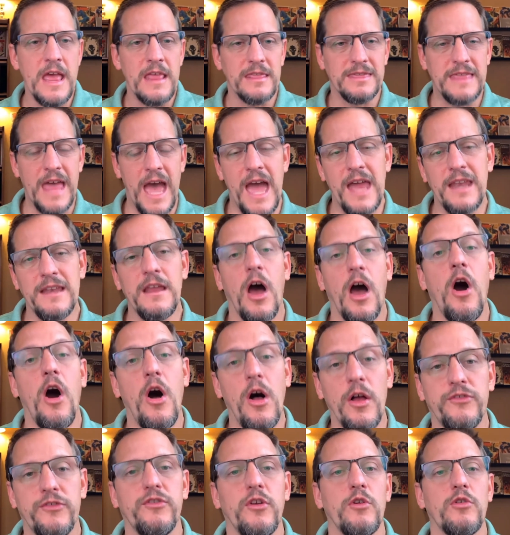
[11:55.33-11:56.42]
That
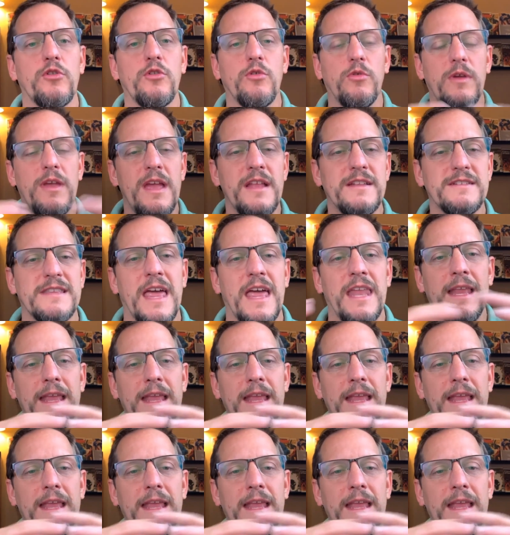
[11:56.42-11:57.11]
also creates that